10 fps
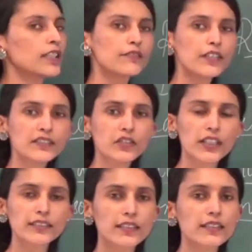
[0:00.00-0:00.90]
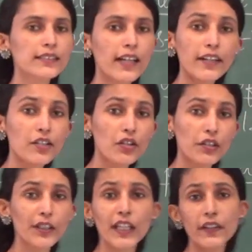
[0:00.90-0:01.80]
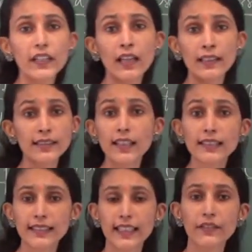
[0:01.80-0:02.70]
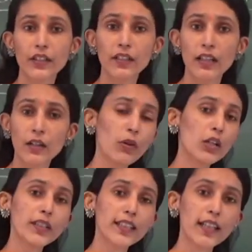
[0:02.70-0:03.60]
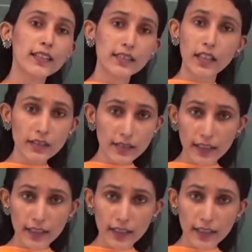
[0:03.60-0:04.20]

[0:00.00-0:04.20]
First reason is, I told you there were dastaks given. What are the dastaks?